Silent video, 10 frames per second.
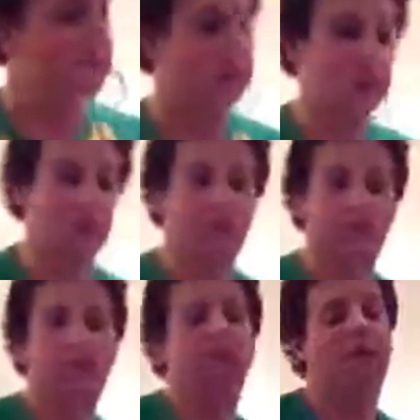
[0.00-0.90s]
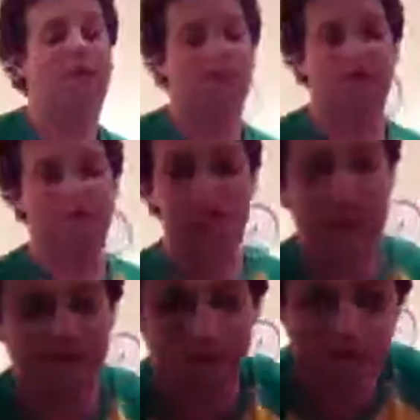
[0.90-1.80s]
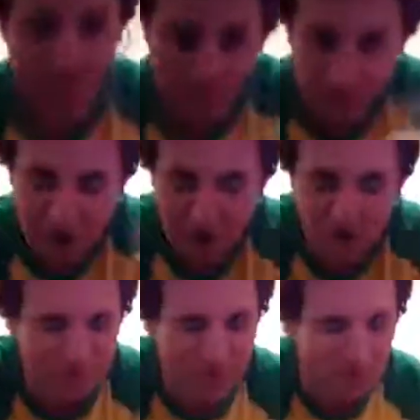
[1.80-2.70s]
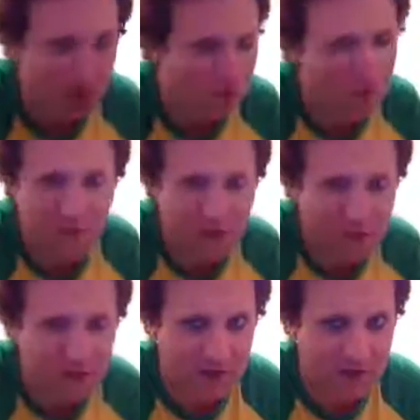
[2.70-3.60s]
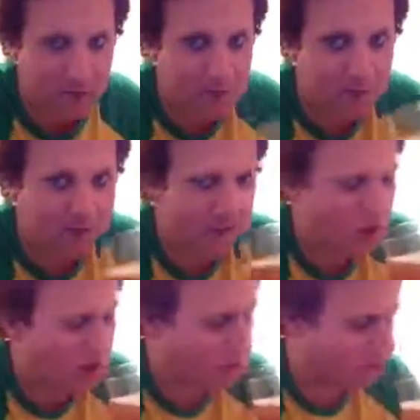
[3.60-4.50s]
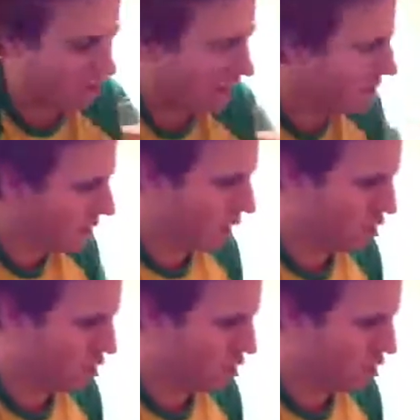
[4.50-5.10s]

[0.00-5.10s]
So, without further ado, let's get a bit of the nose. Bit of the nose, you know, makes sense, baby. Bit of the nose.